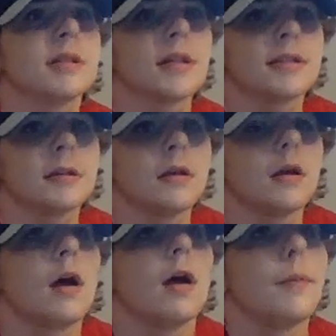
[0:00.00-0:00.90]
selected
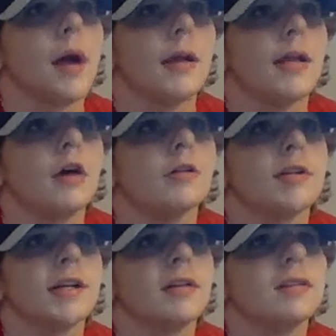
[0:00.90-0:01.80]
by
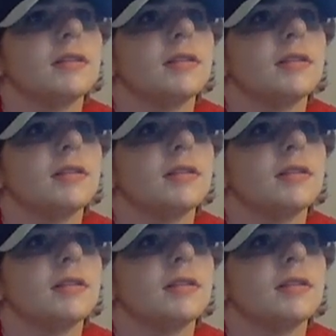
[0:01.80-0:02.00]
Calgary.